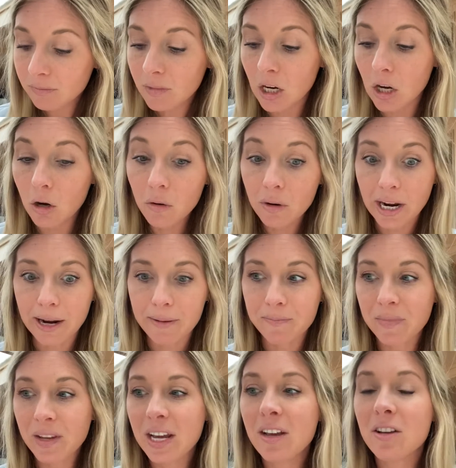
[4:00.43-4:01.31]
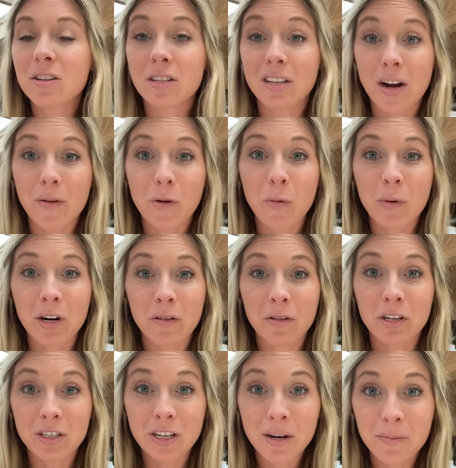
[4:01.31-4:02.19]
Okay, so now we went
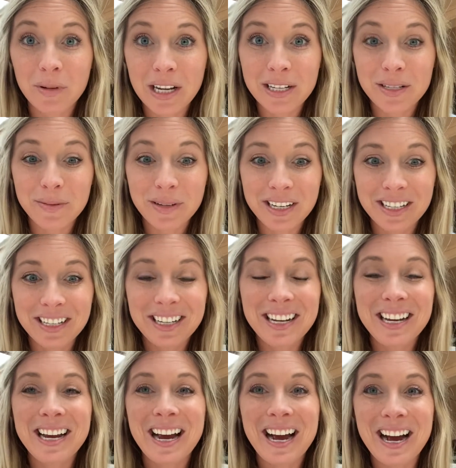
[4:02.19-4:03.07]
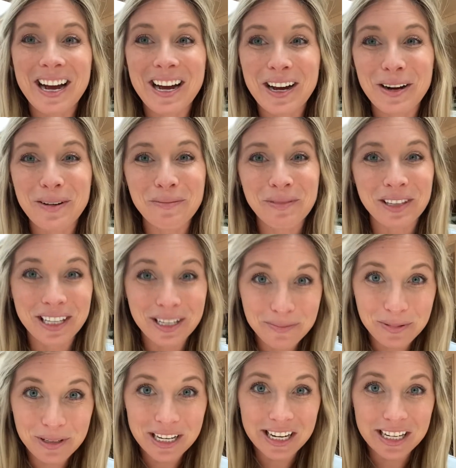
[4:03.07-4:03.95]
over tongue placement,
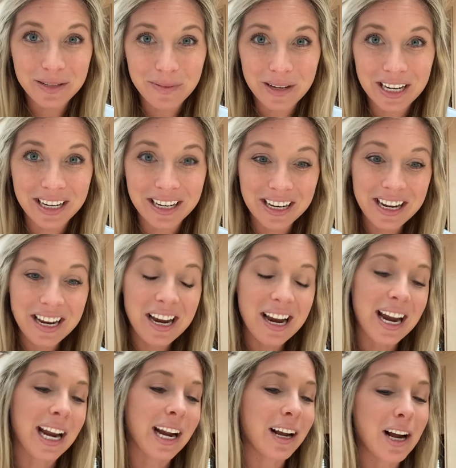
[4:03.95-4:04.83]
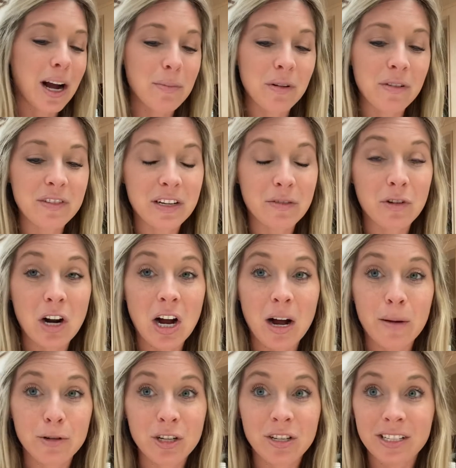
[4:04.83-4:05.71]
lip placement, and a couple of different
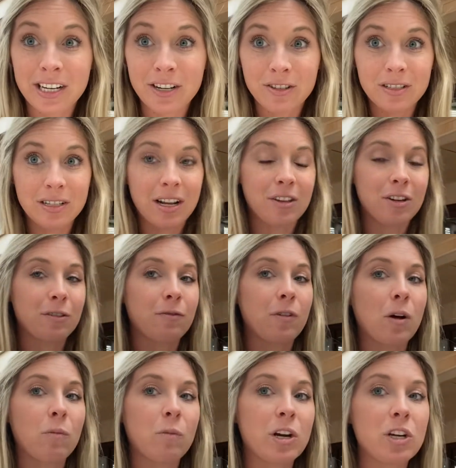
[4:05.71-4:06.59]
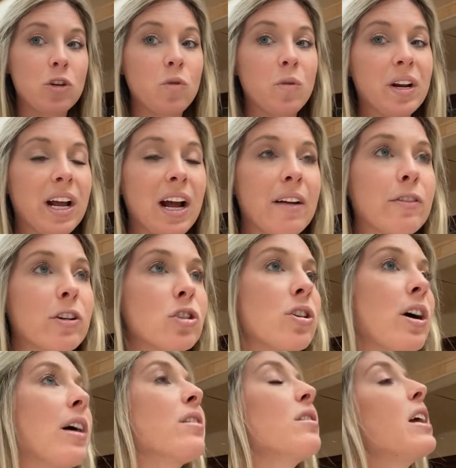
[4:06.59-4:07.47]
options. Here's another fun one. You could have your
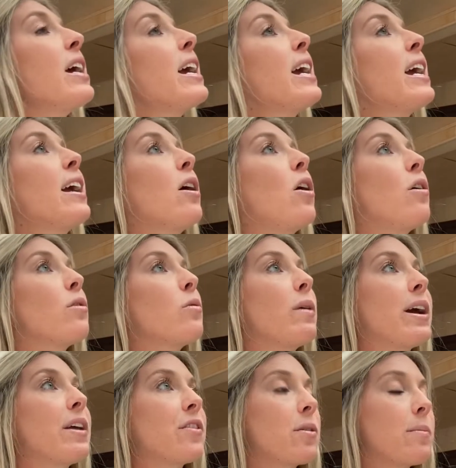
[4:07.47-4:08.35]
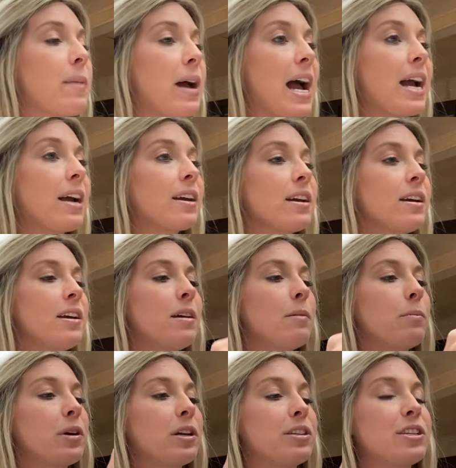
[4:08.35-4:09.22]
child lay all the way on their back,
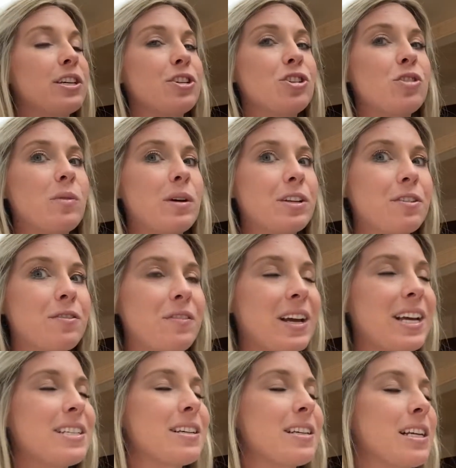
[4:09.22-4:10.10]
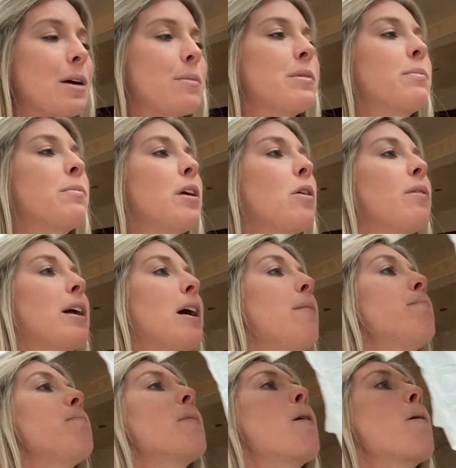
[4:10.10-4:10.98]
put a tissue on their face and tell them to blow it
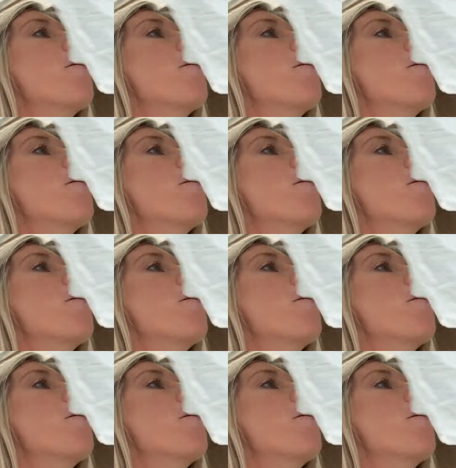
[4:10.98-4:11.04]
up.